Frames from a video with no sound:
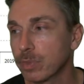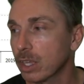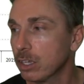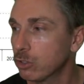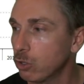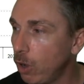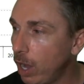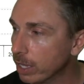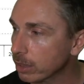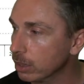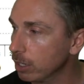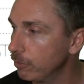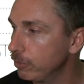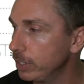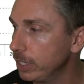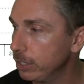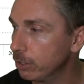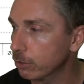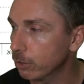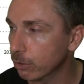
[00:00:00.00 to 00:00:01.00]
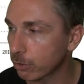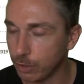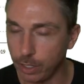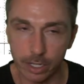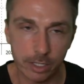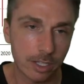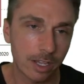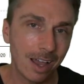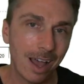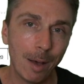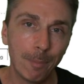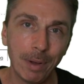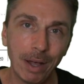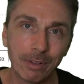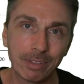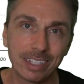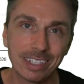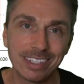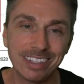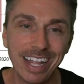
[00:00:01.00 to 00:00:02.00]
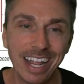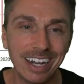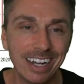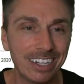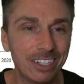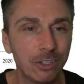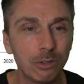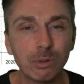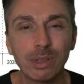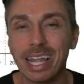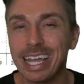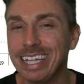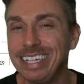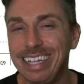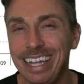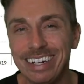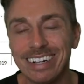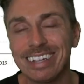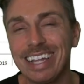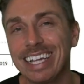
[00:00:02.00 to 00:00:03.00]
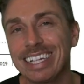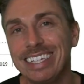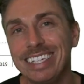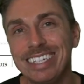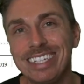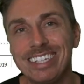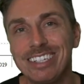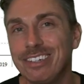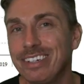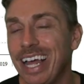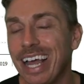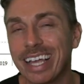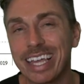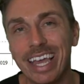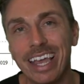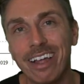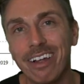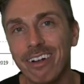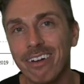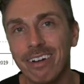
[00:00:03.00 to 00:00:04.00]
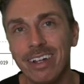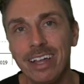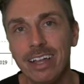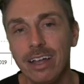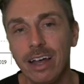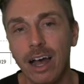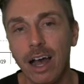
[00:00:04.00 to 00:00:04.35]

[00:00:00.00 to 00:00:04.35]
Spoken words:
So I'd love to hear your thoughts about this data. Do you like data like this? Do you not care?